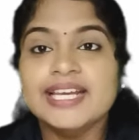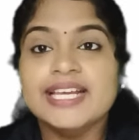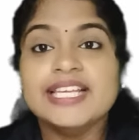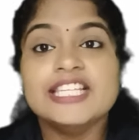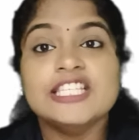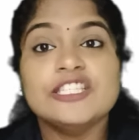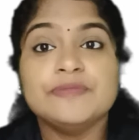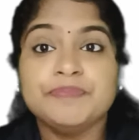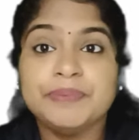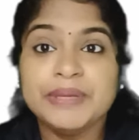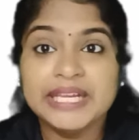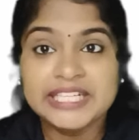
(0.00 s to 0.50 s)

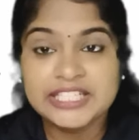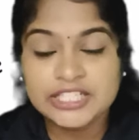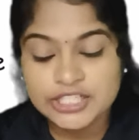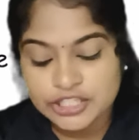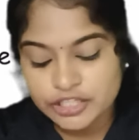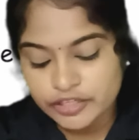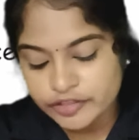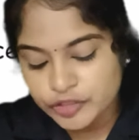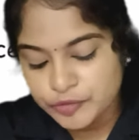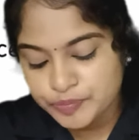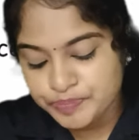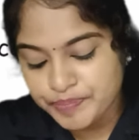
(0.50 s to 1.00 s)
Species
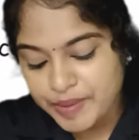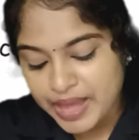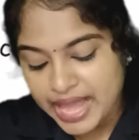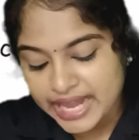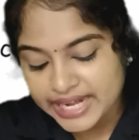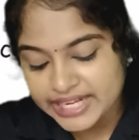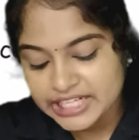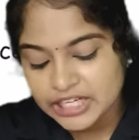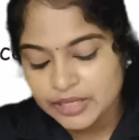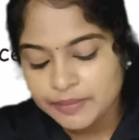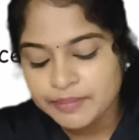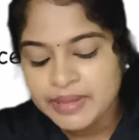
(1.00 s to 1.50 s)
of
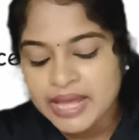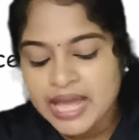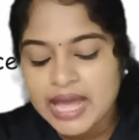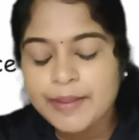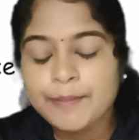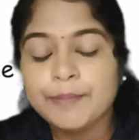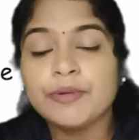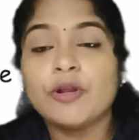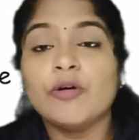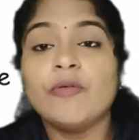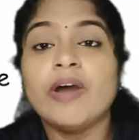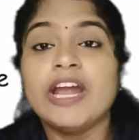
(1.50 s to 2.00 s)
sphagnum
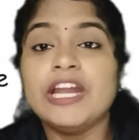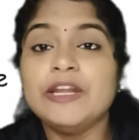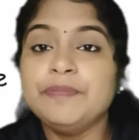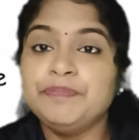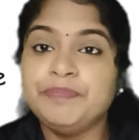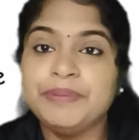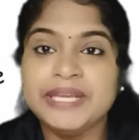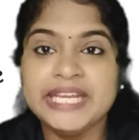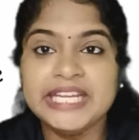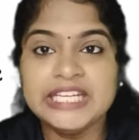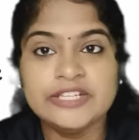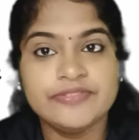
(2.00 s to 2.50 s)
provide
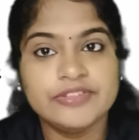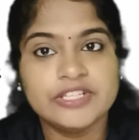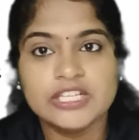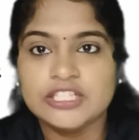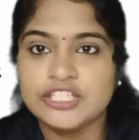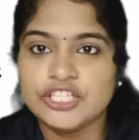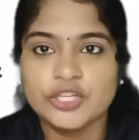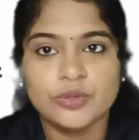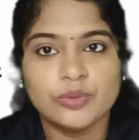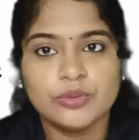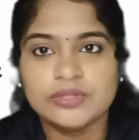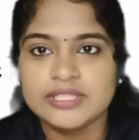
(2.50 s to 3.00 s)
peat which is
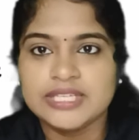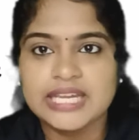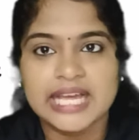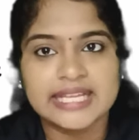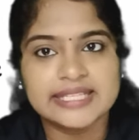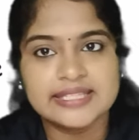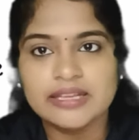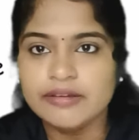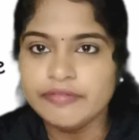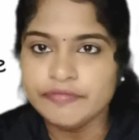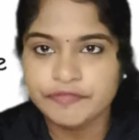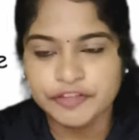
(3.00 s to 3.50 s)
used
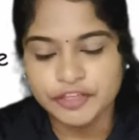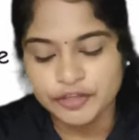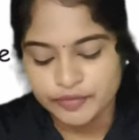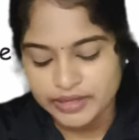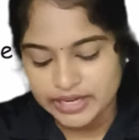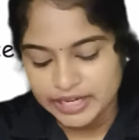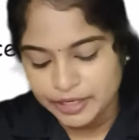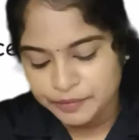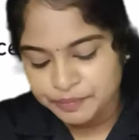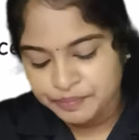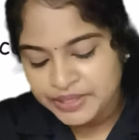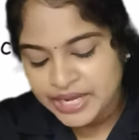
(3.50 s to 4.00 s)
as a
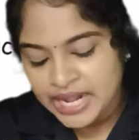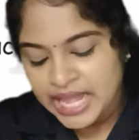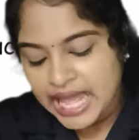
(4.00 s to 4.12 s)
fuel.